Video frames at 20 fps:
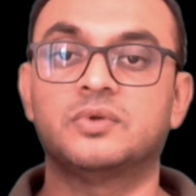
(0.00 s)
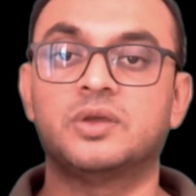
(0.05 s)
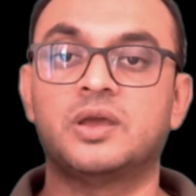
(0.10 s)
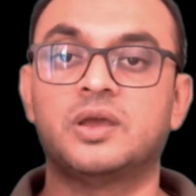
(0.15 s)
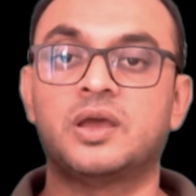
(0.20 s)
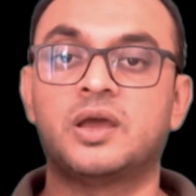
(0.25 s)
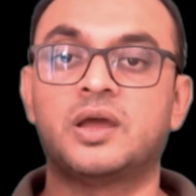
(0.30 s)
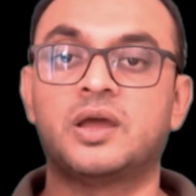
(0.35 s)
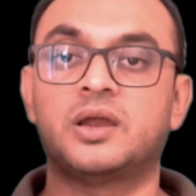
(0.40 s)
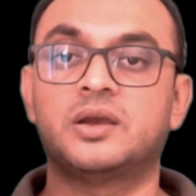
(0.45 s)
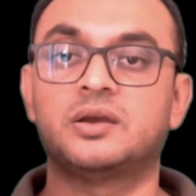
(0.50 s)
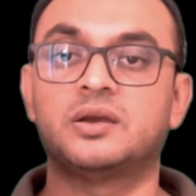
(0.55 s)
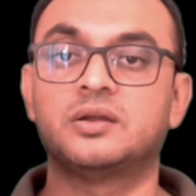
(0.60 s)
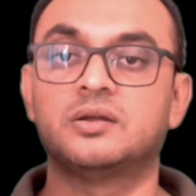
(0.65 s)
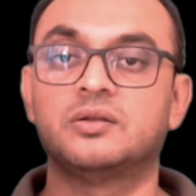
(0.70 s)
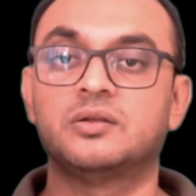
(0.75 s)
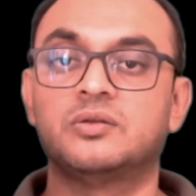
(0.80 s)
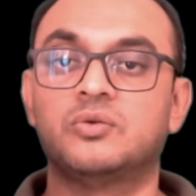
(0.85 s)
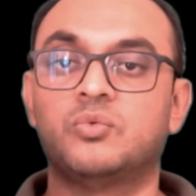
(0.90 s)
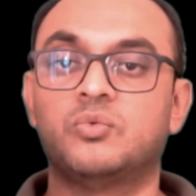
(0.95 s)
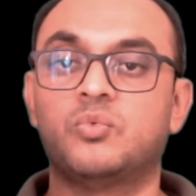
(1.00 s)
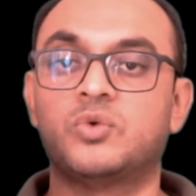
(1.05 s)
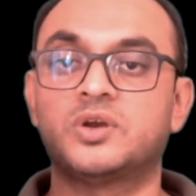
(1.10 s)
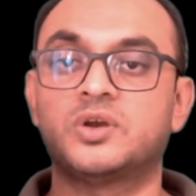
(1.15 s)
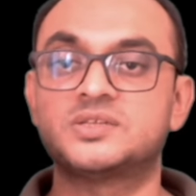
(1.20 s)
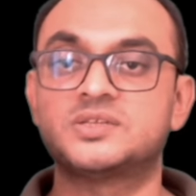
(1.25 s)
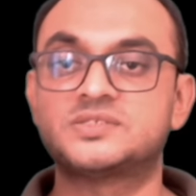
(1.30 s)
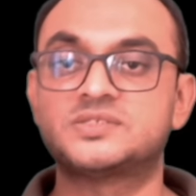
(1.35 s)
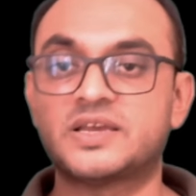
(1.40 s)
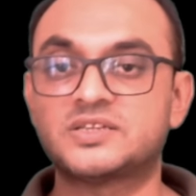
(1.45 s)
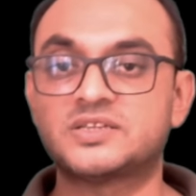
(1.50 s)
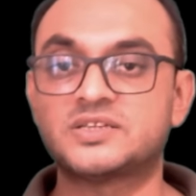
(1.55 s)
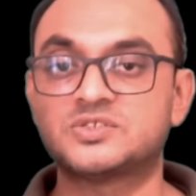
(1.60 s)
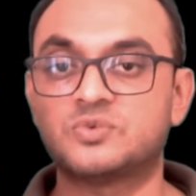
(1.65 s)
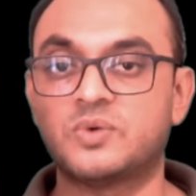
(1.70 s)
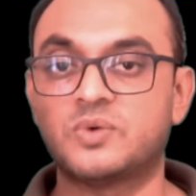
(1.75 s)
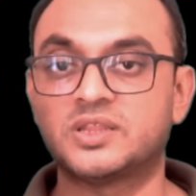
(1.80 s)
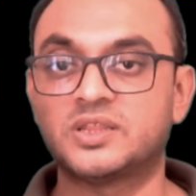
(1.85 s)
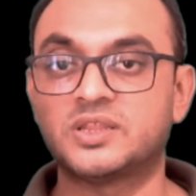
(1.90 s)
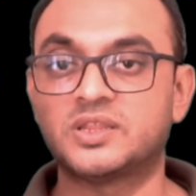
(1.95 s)
And what is sec
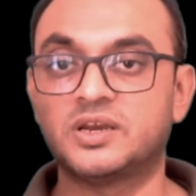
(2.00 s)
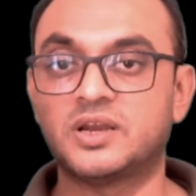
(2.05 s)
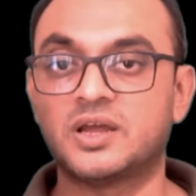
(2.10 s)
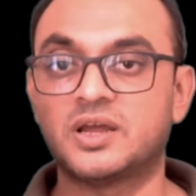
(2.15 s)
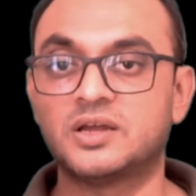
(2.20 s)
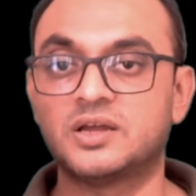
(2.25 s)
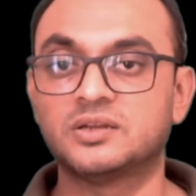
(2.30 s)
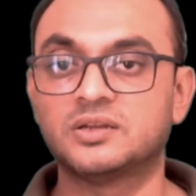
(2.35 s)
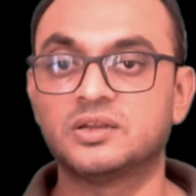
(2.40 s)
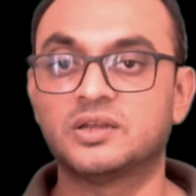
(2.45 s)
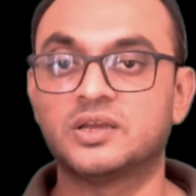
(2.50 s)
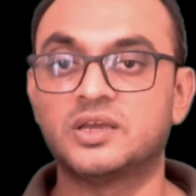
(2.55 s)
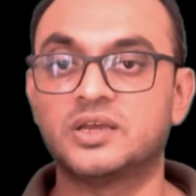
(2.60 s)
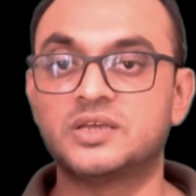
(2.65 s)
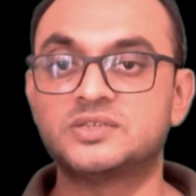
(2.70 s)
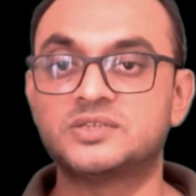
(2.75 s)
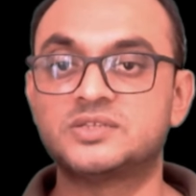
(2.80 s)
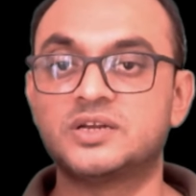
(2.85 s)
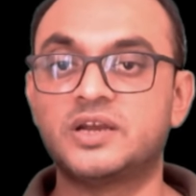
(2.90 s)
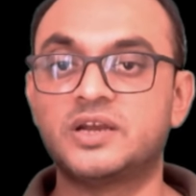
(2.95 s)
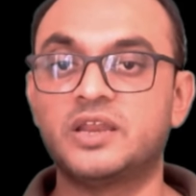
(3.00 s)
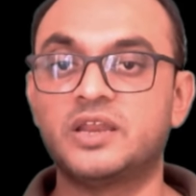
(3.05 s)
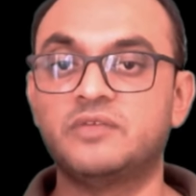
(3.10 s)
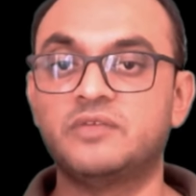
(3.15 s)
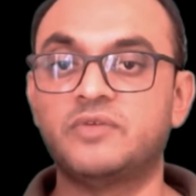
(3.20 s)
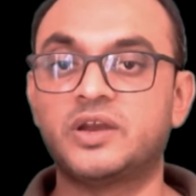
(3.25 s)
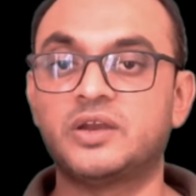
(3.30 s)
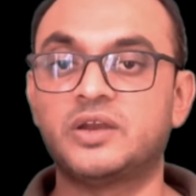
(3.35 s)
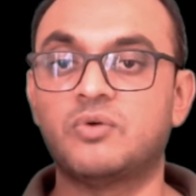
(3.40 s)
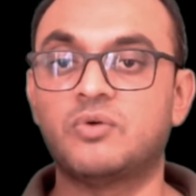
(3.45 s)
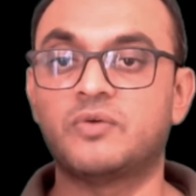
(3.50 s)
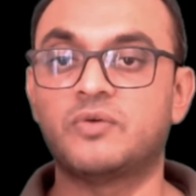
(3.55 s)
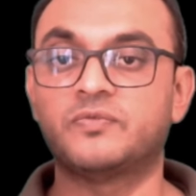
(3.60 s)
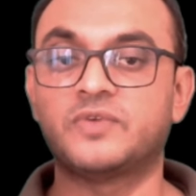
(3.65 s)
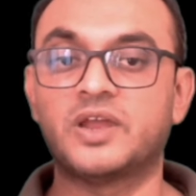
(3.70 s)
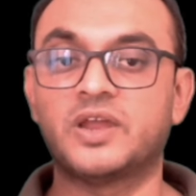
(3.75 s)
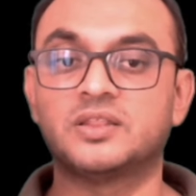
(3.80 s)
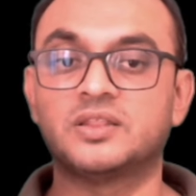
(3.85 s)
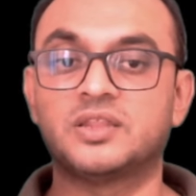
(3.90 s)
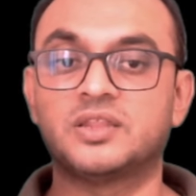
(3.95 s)
square theta? Is the derivative of
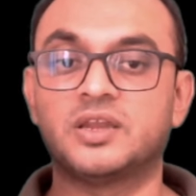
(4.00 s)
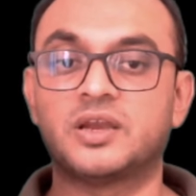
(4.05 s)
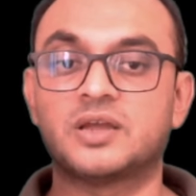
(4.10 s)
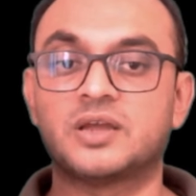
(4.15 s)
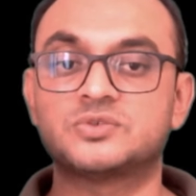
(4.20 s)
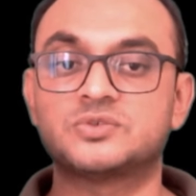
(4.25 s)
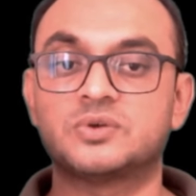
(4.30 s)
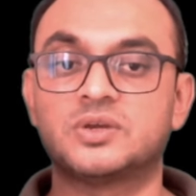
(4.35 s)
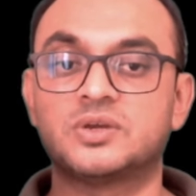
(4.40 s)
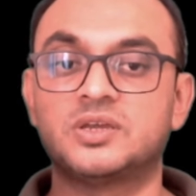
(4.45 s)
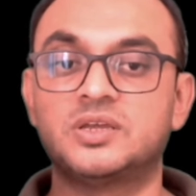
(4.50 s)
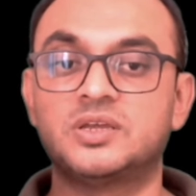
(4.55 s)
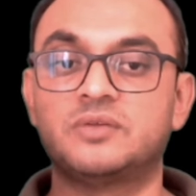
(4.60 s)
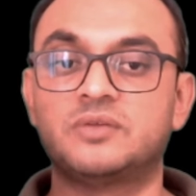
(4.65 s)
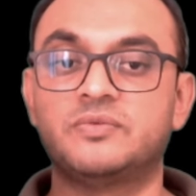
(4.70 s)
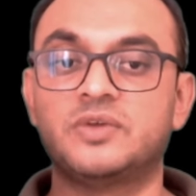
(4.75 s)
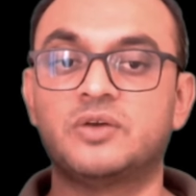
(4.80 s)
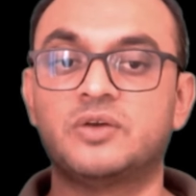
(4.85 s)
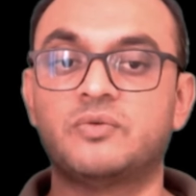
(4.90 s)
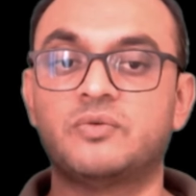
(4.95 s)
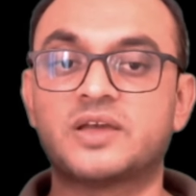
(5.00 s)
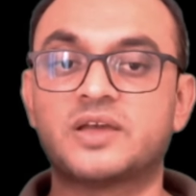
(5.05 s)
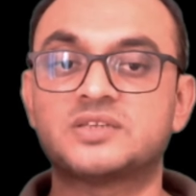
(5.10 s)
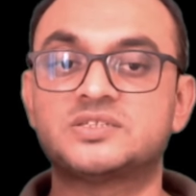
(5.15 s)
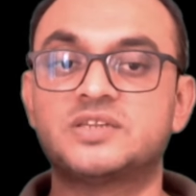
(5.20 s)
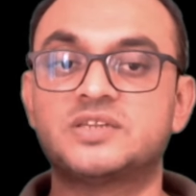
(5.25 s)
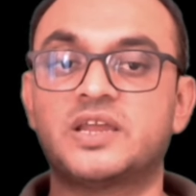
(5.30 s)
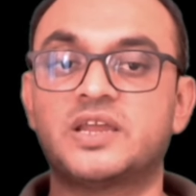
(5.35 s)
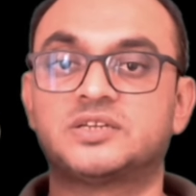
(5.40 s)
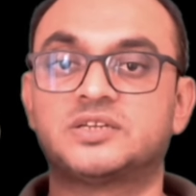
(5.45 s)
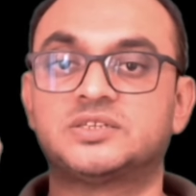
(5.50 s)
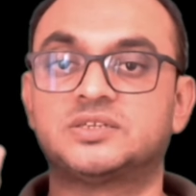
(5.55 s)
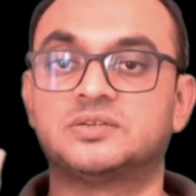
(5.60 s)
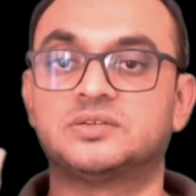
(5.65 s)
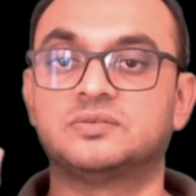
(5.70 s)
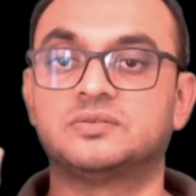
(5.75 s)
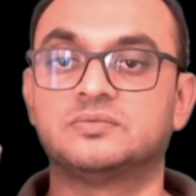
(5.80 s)
tan theta. So here we have x dash.